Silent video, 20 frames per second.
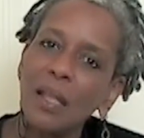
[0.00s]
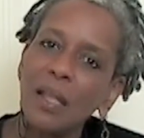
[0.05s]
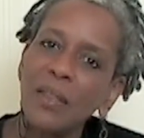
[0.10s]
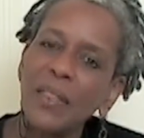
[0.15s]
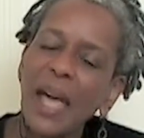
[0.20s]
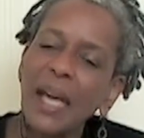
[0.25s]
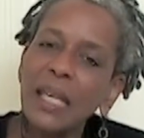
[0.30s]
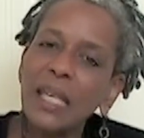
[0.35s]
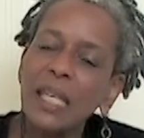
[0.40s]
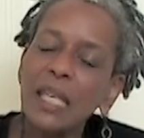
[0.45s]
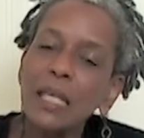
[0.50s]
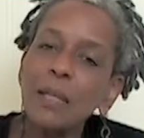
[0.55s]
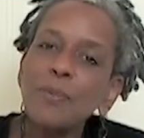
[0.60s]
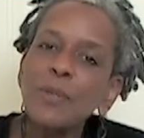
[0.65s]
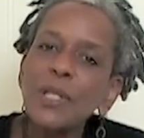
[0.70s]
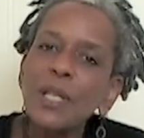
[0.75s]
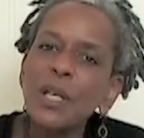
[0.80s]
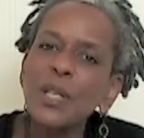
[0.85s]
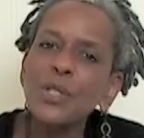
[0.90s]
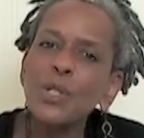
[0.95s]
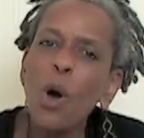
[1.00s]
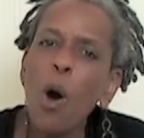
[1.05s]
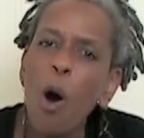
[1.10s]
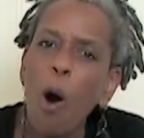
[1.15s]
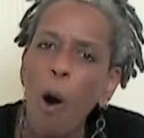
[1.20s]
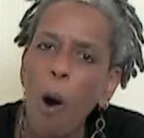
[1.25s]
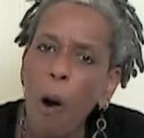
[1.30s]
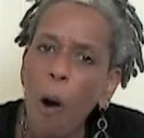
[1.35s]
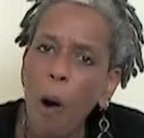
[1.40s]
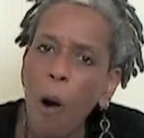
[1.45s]
that keeps us
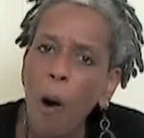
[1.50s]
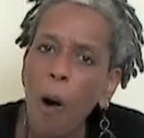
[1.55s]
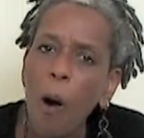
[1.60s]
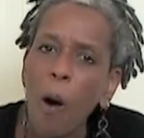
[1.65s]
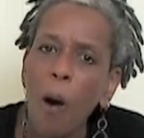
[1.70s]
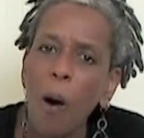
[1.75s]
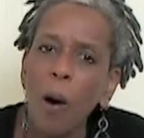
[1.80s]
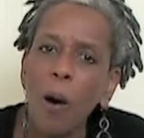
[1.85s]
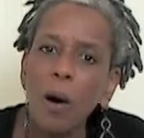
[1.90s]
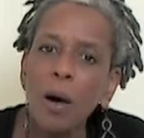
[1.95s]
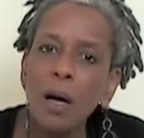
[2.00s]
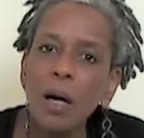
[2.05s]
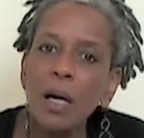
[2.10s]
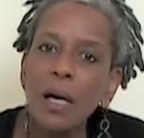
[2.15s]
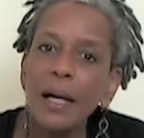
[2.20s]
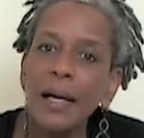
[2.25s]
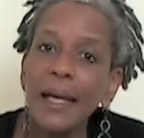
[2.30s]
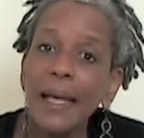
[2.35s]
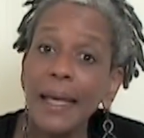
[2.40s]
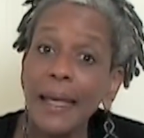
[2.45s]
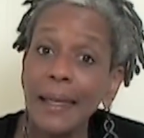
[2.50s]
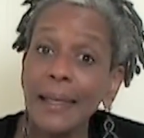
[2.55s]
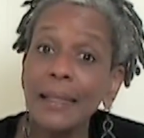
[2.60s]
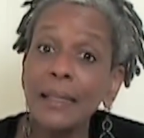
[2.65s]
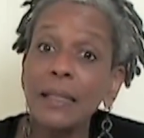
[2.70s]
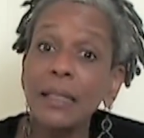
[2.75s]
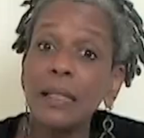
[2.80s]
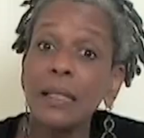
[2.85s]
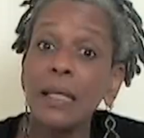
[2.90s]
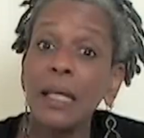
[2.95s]
all
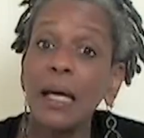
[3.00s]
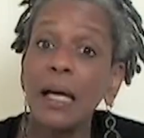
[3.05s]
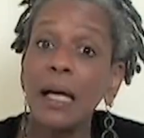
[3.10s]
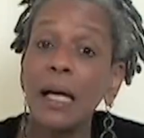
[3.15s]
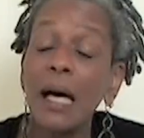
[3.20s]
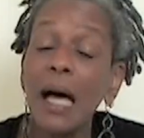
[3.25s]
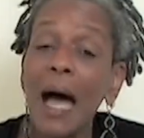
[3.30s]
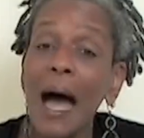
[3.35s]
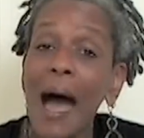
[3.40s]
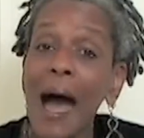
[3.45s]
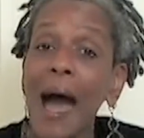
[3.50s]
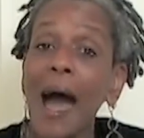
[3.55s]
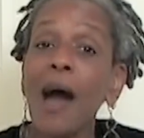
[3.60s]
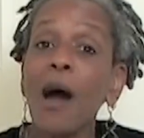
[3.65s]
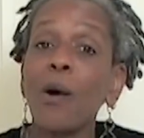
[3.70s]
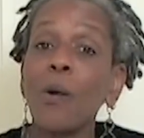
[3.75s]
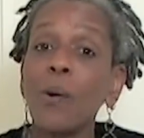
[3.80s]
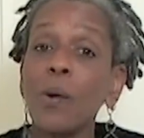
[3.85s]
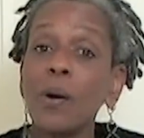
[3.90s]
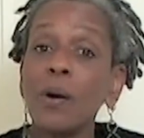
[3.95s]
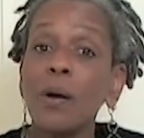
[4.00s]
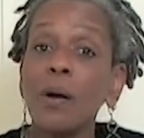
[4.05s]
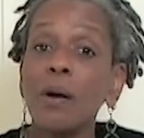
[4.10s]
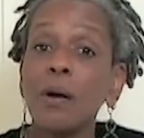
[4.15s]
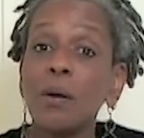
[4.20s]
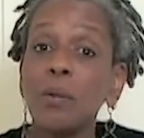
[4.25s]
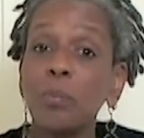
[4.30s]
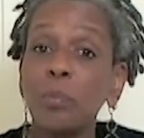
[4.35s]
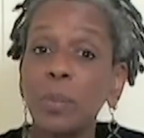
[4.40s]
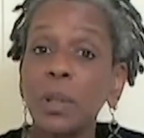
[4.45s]
in our
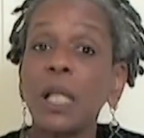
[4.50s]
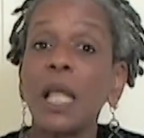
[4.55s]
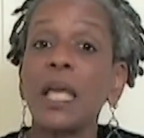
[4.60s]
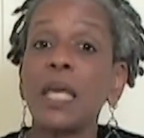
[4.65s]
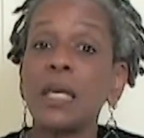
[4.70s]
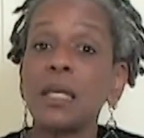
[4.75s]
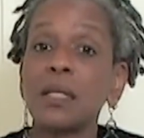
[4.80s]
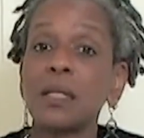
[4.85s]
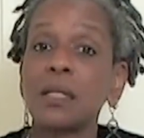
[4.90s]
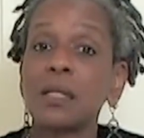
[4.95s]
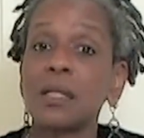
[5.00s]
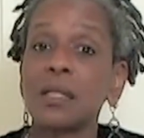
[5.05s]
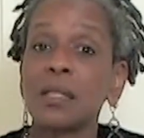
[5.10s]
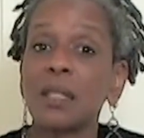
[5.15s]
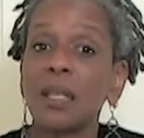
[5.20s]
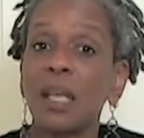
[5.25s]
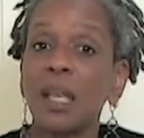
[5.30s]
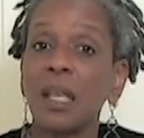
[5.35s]
place.